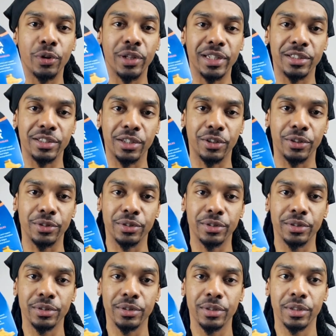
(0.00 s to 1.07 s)
inserts.
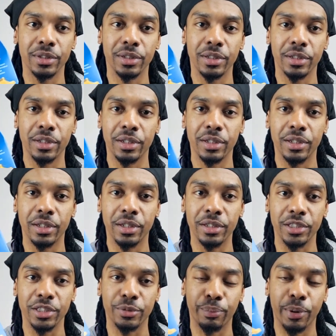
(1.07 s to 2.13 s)

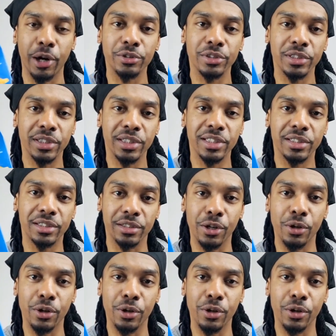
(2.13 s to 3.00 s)
Just purchase these sole